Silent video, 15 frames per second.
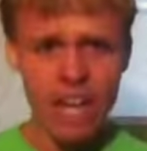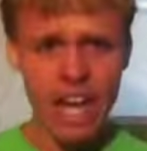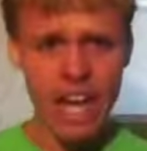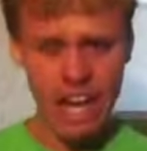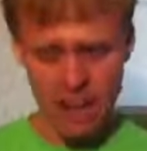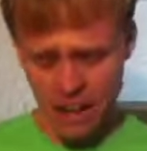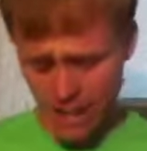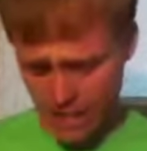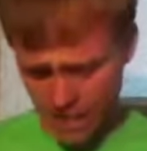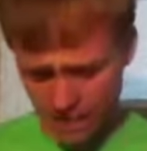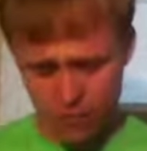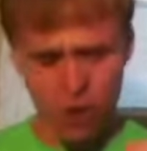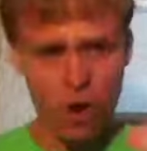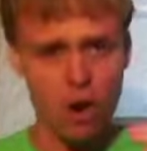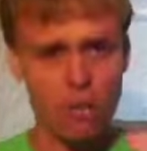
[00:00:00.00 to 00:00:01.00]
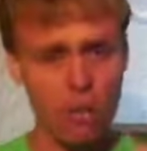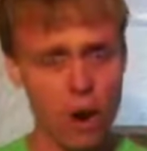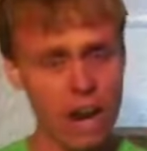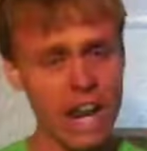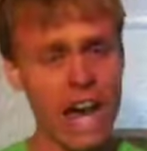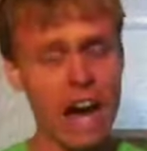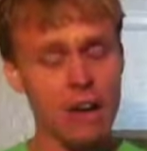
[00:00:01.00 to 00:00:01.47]
and for a
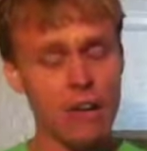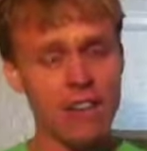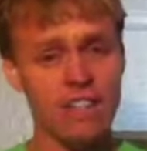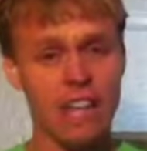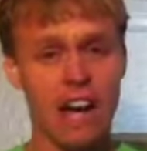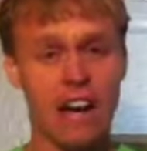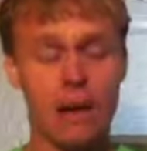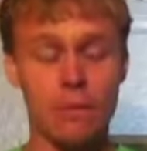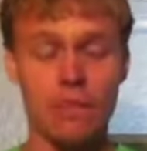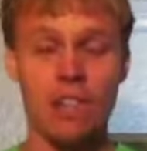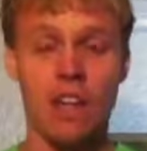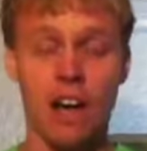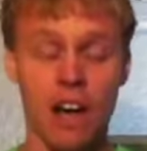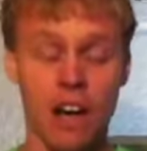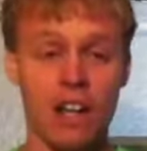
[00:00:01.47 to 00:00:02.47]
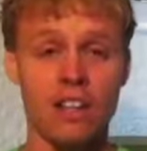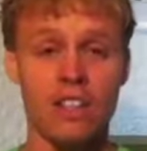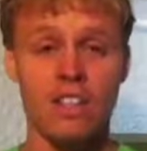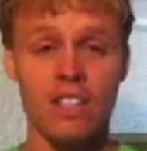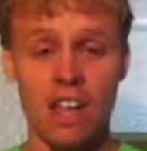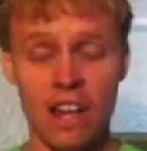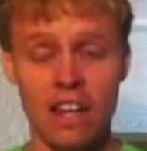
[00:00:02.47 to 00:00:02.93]
one hour time slot on
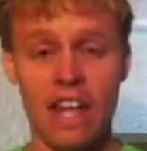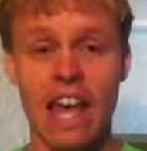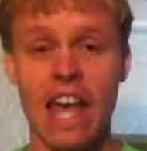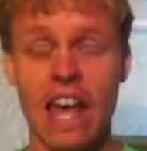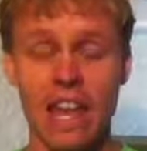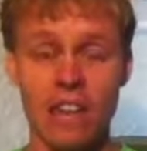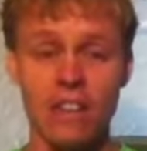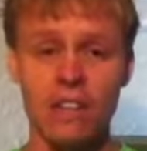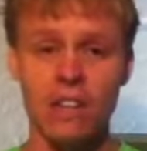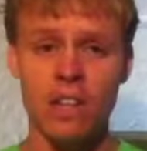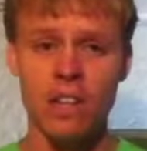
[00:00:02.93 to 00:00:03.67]
Sunday,